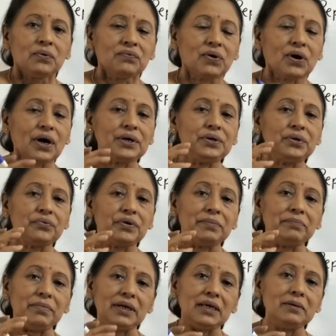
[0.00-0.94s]
What do
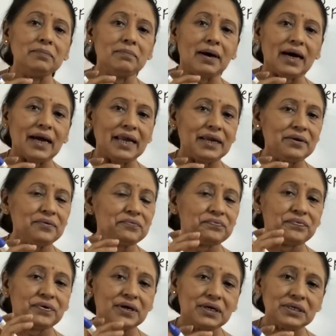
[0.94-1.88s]
we mean by
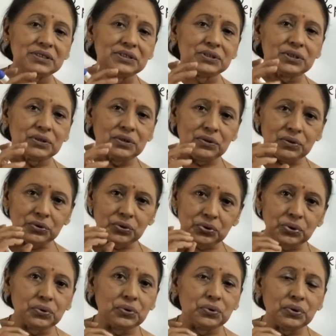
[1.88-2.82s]
first
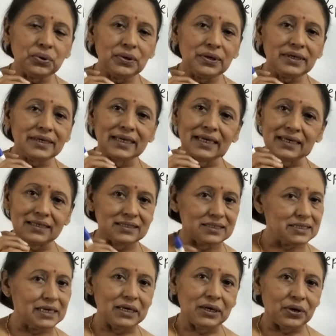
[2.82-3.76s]
true
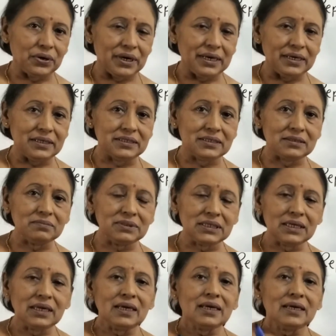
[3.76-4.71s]
terrestrial
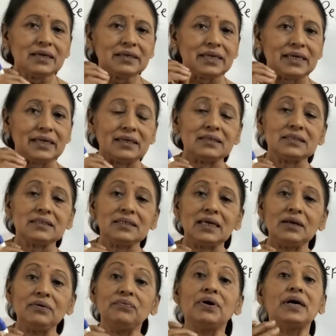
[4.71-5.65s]
organisms?
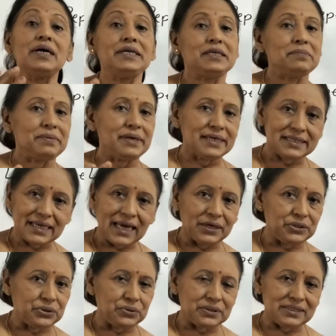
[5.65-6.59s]
Terrestrial vertebrates,
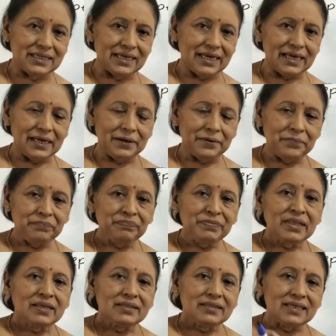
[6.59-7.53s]
I should say.
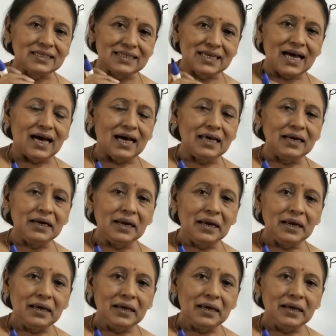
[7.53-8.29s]
These are